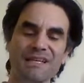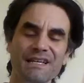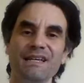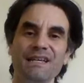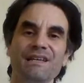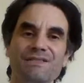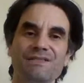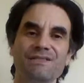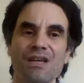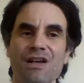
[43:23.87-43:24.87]
it
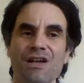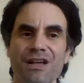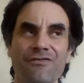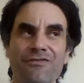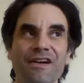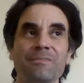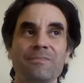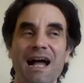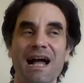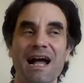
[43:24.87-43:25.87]
is very
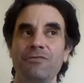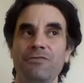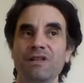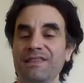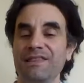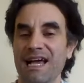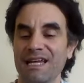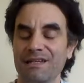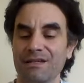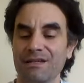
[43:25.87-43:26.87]
powerful in
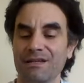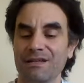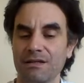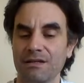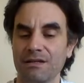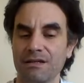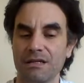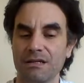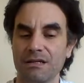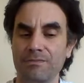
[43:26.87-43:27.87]
that
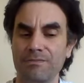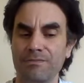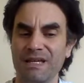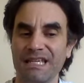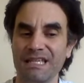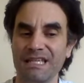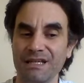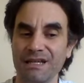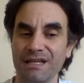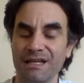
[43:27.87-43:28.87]

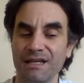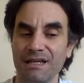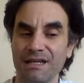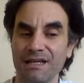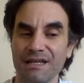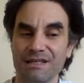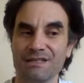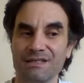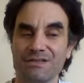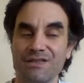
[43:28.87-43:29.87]
he
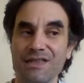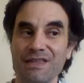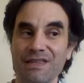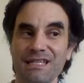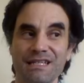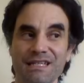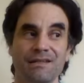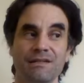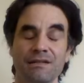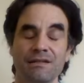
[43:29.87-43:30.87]
is the
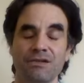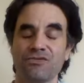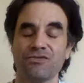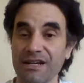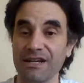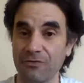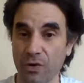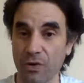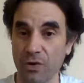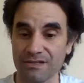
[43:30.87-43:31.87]
great
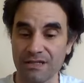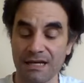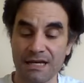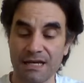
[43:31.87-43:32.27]
voice.